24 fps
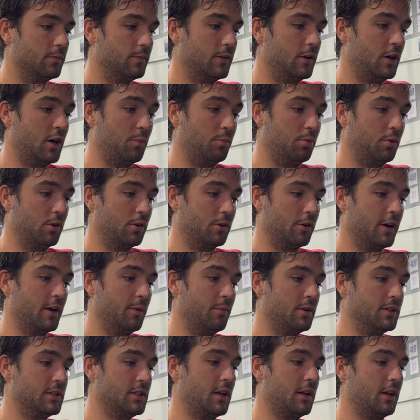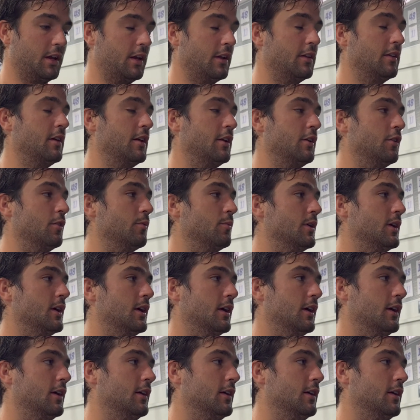Our program is going to continue to be.